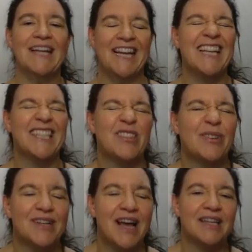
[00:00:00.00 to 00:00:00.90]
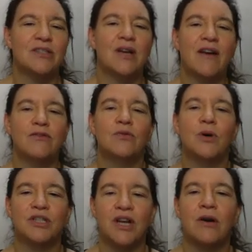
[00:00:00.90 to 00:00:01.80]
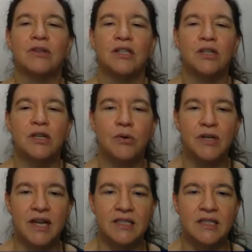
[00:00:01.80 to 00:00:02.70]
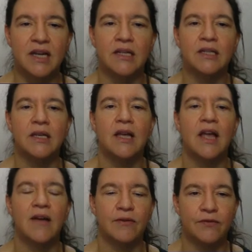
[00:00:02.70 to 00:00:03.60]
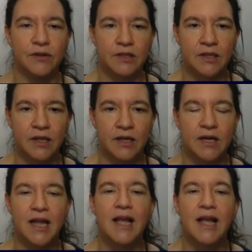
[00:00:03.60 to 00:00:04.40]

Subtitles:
it's not nice. You have to watch out that you don't accidentally have infinity there.